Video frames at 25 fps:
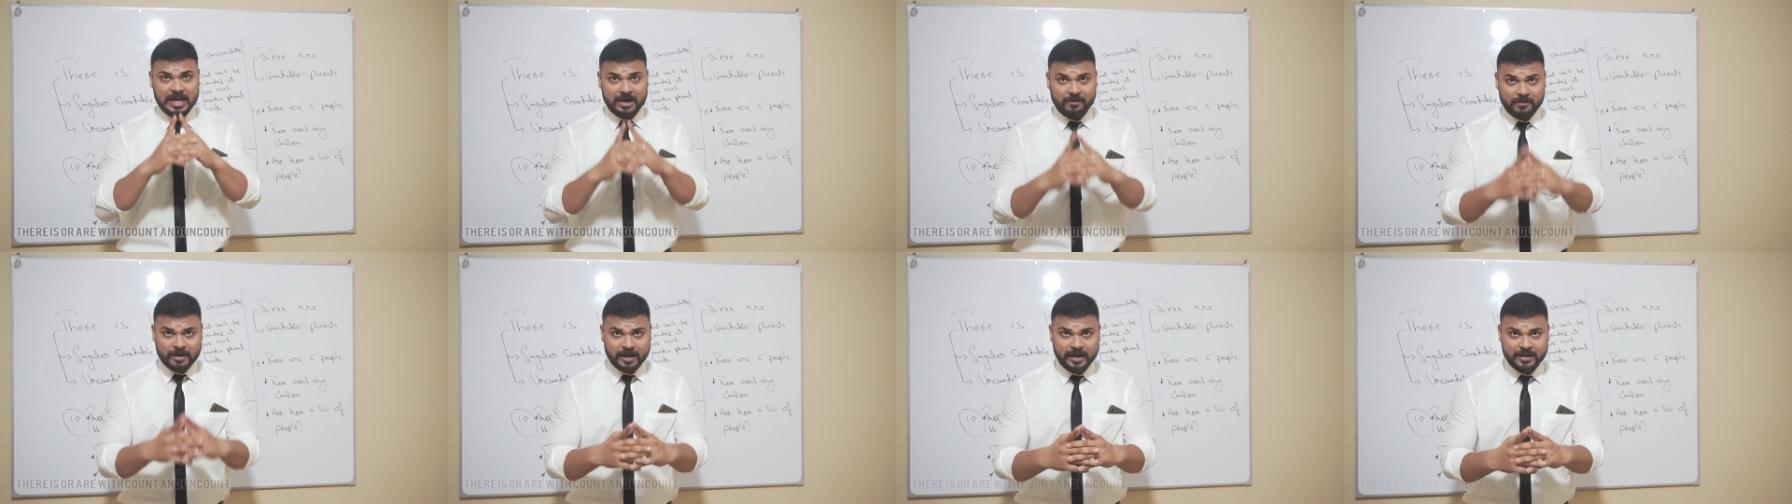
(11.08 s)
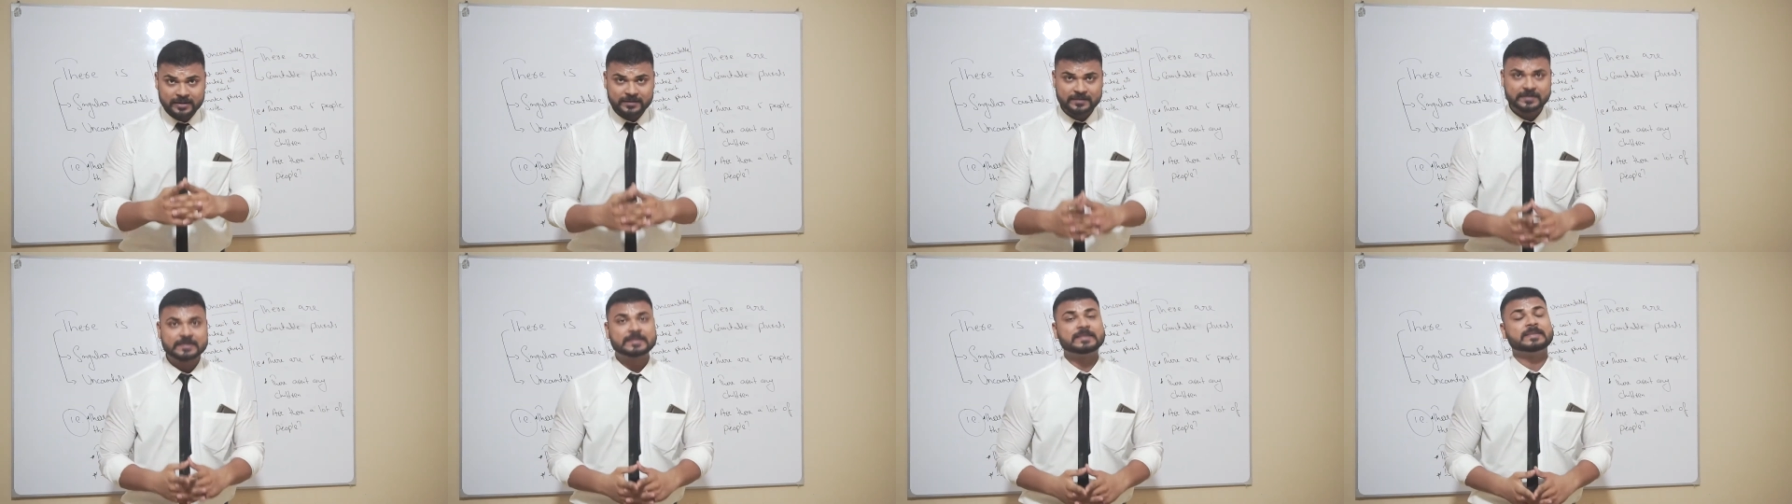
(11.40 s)
there
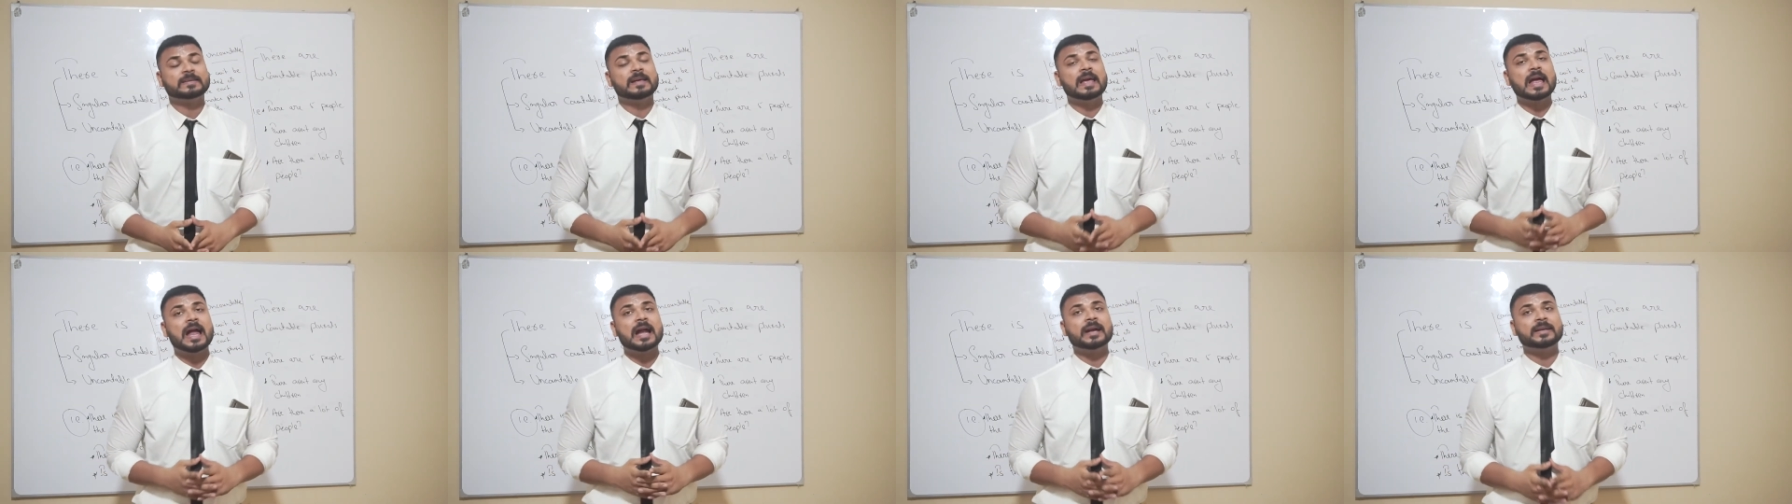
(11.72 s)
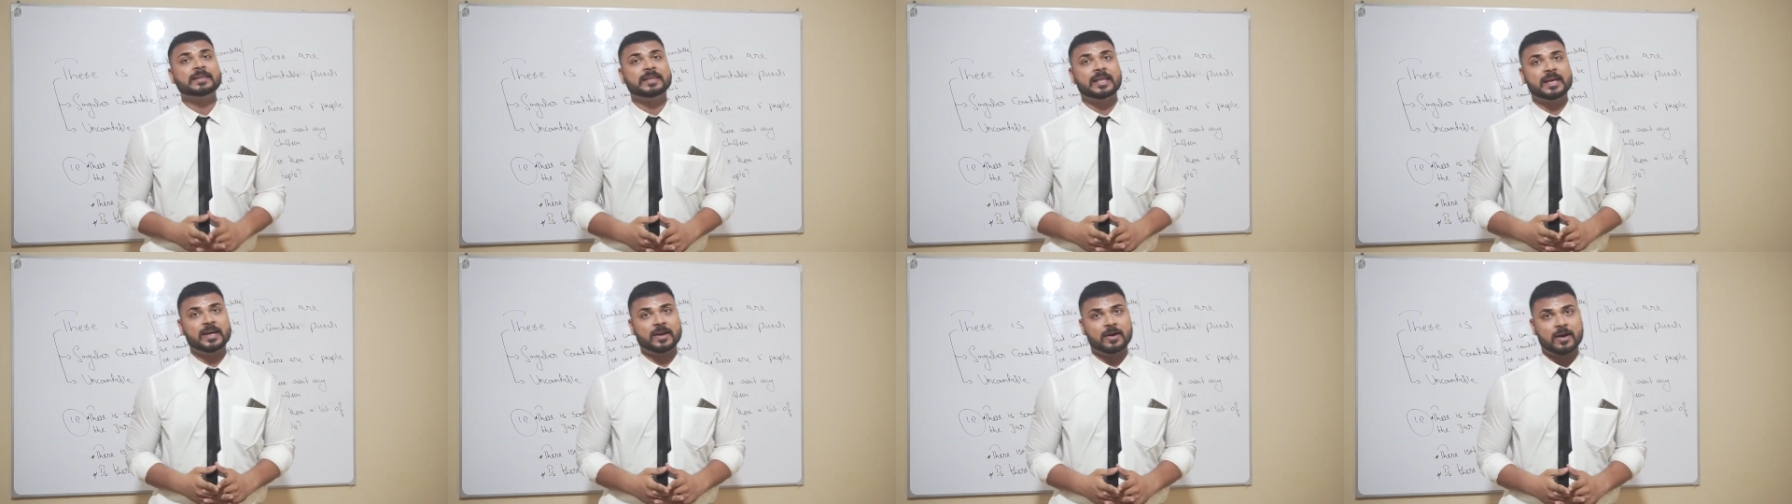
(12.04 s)
is
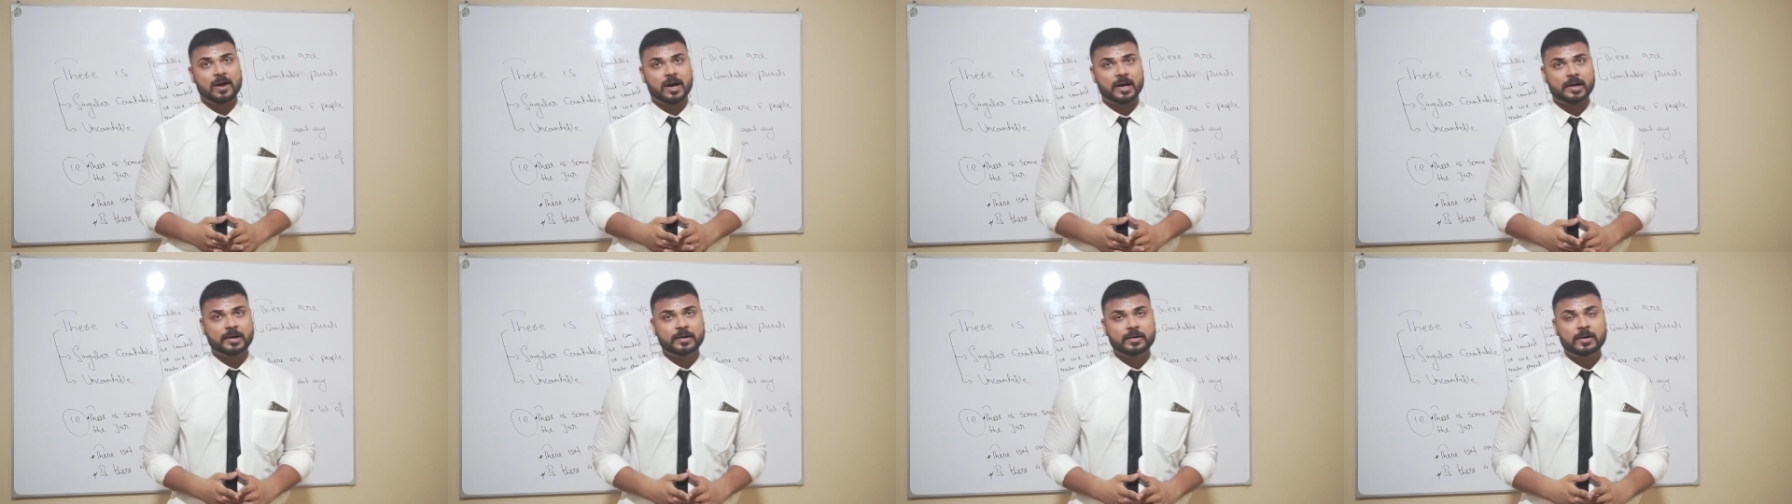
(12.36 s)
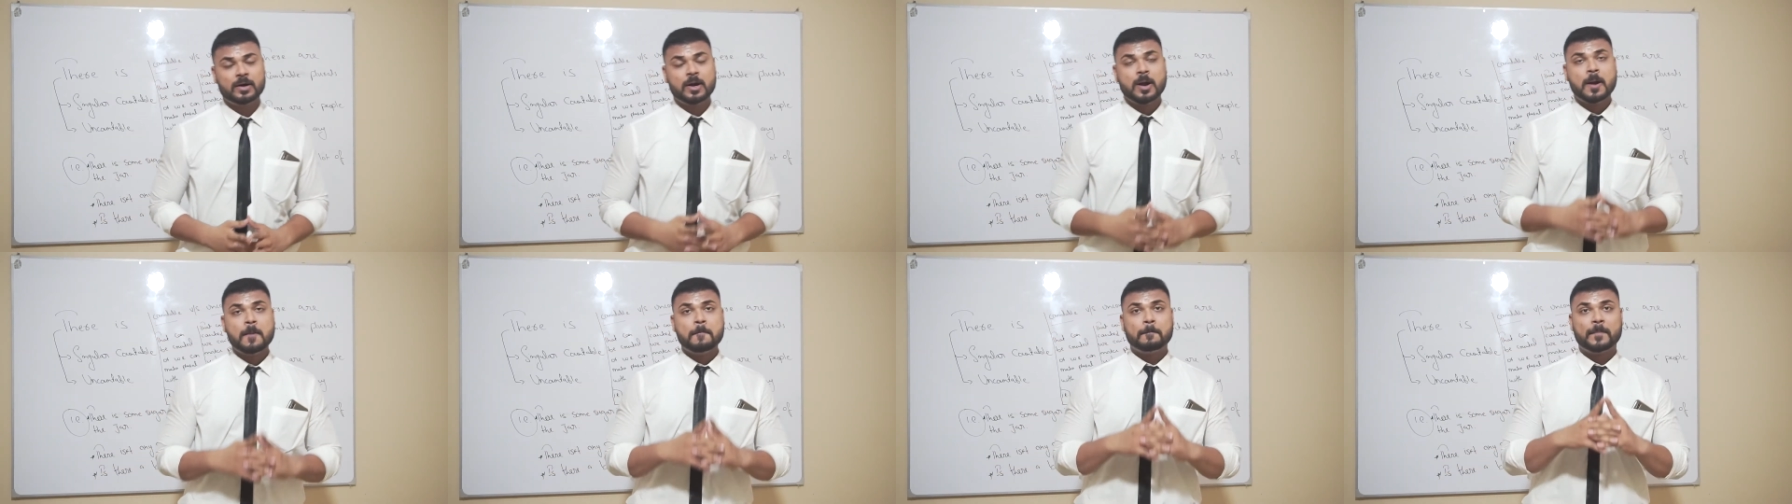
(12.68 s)
and there
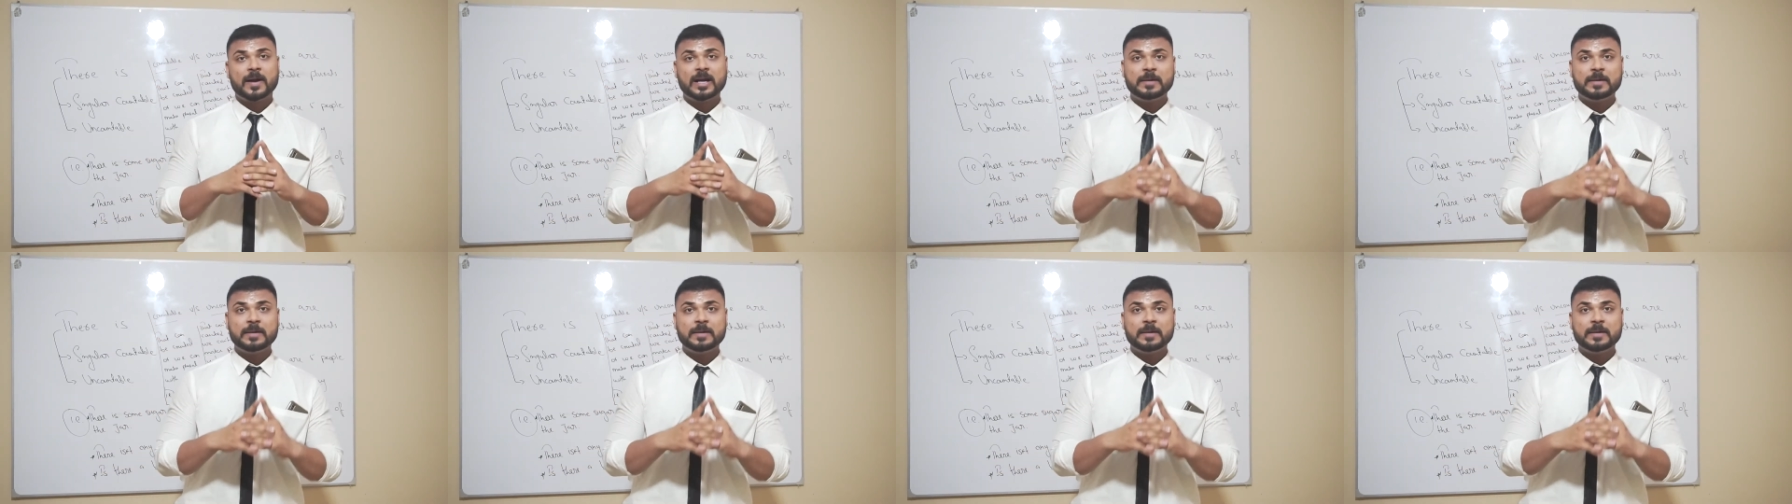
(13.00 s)
are.